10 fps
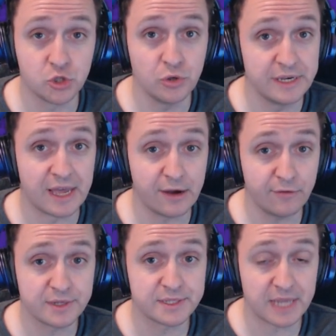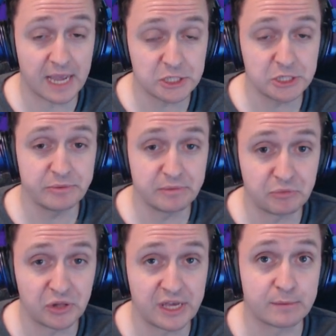Julian Alvarez has actually been
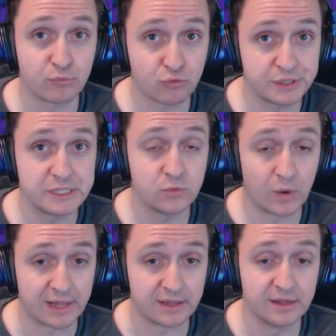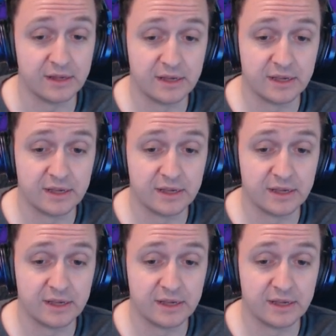playing pretty well,